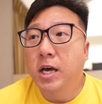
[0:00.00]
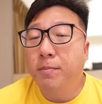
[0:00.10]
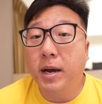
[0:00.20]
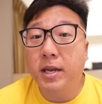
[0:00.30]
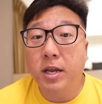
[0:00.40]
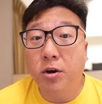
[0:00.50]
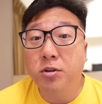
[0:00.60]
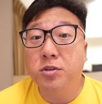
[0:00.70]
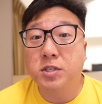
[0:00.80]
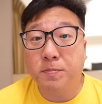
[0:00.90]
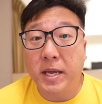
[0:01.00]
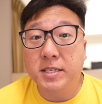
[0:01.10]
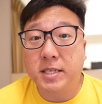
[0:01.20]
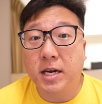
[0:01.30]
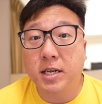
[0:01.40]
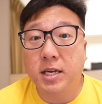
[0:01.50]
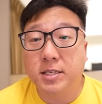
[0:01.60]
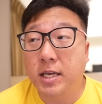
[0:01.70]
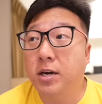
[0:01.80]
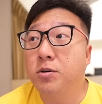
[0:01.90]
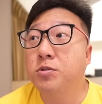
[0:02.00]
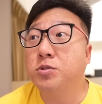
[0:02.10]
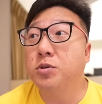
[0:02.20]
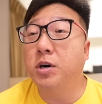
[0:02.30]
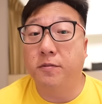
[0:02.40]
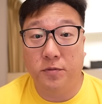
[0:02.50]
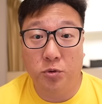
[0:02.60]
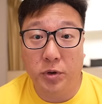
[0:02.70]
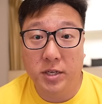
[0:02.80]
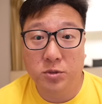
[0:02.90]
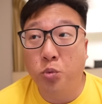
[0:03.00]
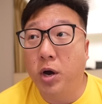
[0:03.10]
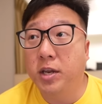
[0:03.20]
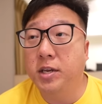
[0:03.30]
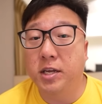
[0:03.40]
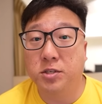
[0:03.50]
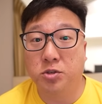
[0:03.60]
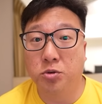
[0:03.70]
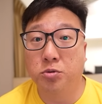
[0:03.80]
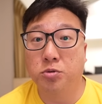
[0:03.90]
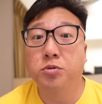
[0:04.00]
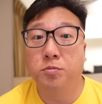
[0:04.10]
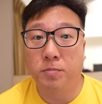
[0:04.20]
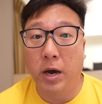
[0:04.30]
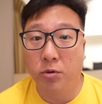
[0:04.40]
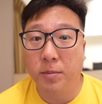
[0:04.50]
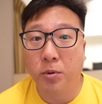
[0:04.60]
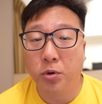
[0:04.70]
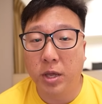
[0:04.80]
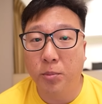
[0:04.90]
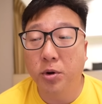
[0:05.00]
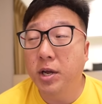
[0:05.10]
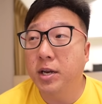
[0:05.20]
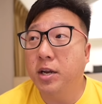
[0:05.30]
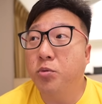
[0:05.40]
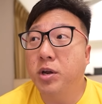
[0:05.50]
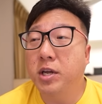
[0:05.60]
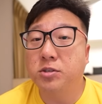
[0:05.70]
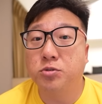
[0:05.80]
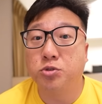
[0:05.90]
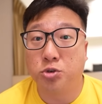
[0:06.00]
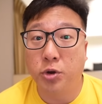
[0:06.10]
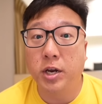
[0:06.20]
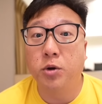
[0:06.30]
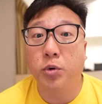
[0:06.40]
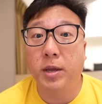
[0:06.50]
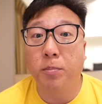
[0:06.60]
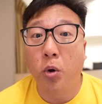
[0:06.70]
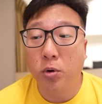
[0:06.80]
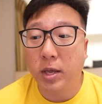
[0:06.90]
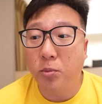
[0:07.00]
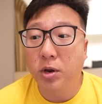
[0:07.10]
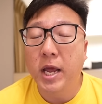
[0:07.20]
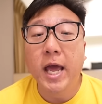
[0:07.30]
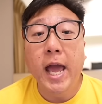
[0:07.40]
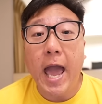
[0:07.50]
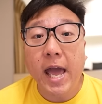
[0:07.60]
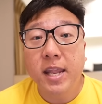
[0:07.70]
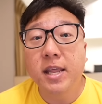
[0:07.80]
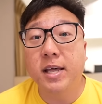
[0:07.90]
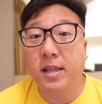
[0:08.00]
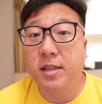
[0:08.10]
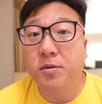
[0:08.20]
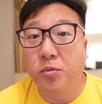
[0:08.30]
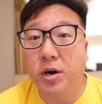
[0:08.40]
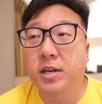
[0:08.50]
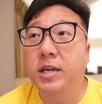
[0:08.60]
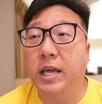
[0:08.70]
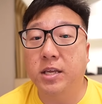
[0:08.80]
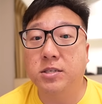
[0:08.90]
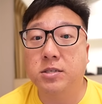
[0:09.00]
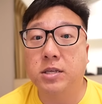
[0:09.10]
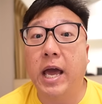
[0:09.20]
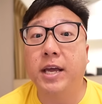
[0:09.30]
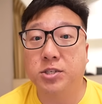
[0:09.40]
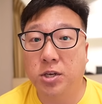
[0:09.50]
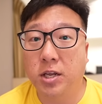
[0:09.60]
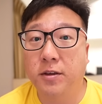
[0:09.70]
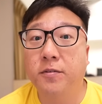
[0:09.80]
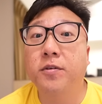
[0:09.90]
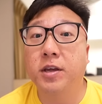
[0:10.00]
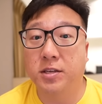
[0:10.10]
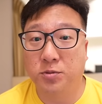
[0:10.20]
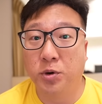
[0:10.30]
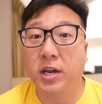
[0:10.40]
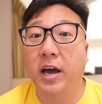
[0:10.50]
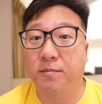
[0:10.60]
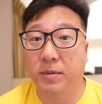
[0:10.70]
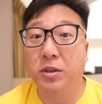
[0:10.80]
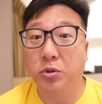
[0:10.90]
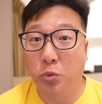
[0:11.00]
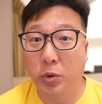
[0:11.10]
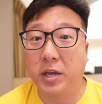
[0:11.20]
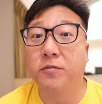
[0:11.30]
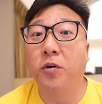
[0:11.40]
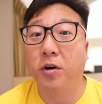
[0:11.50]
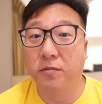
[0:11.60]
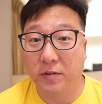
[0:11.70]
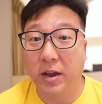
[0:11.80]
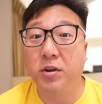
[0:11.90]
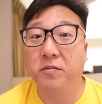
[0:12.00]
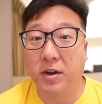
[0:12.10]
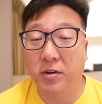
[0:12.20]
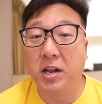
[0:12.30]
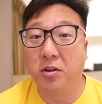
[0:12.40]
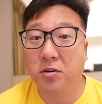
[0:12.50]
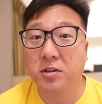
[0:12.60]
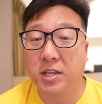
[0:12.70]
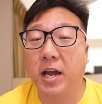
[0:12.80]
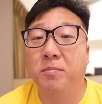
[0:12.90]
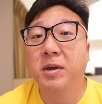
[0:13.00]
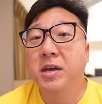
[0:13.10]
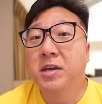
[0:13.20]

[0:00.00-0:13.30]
But in order to spend Stardust, there are also a few ways. One is to power up Pokemon, another one is to trade away Pokemon, and another one is what I've been doing for a very long time.